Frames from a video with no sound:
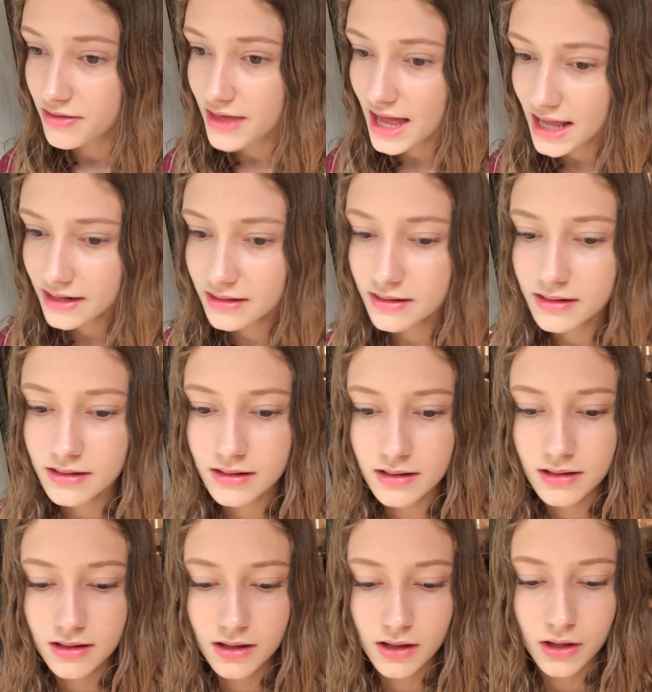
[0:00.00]
Then
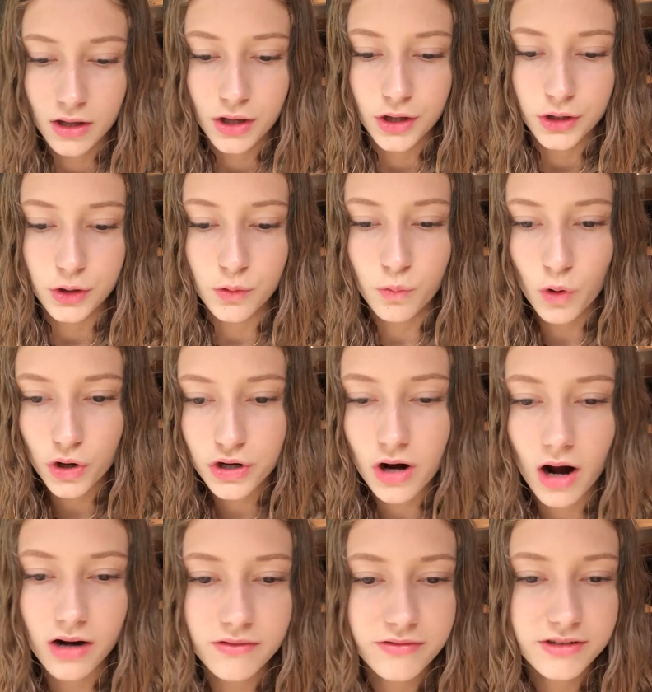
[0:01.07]
you work
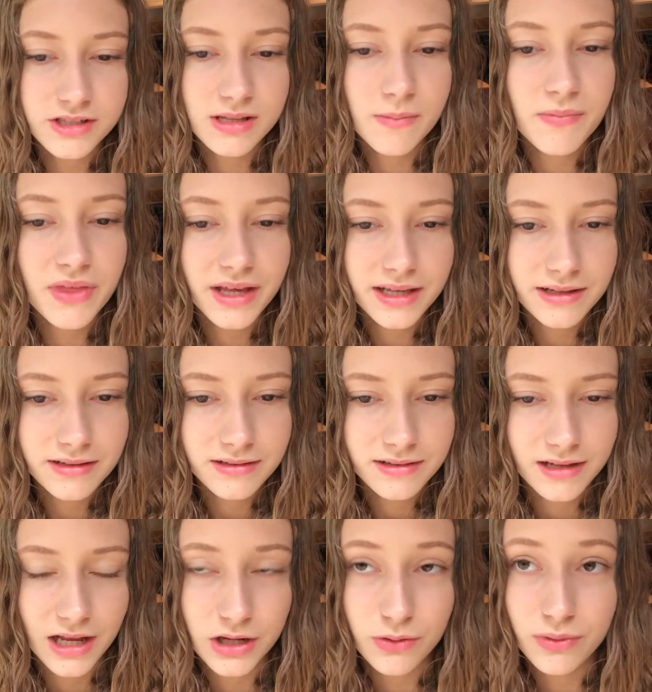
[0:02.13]
hard for something,
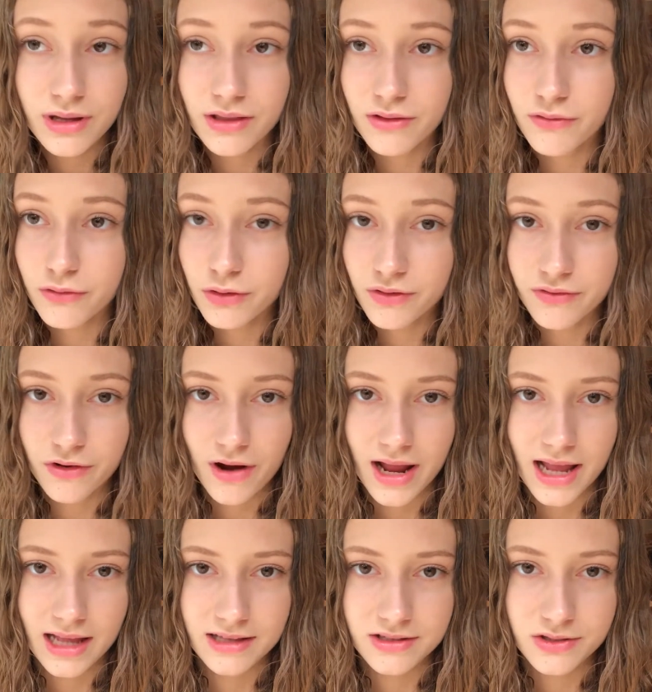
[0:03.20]
and you get the fruit of your
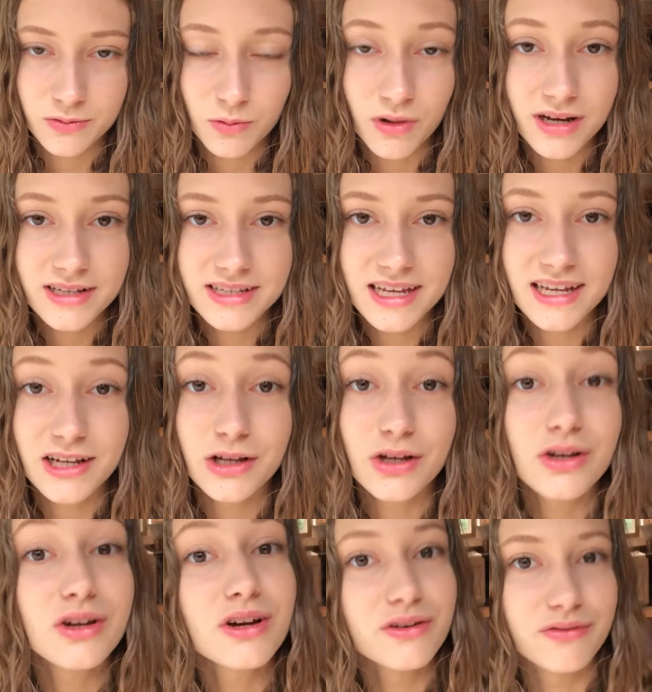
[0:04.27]
hands. What is it?
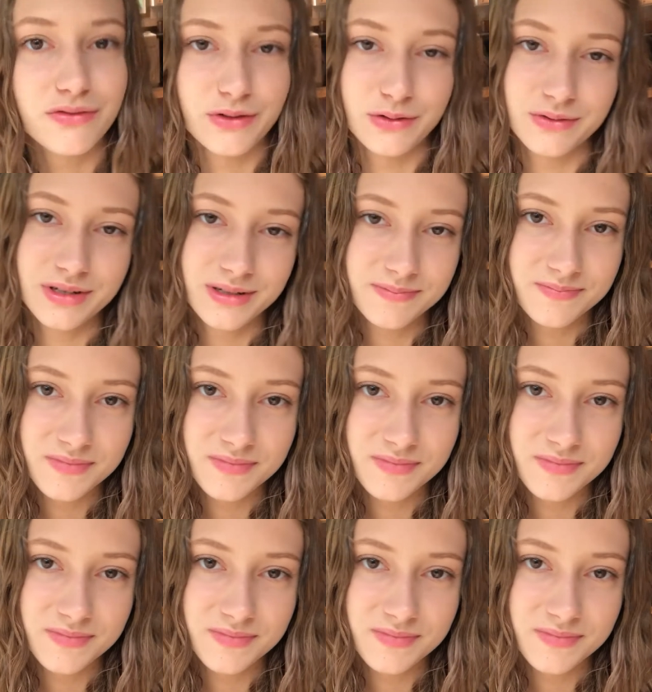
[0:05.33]
Good fruit.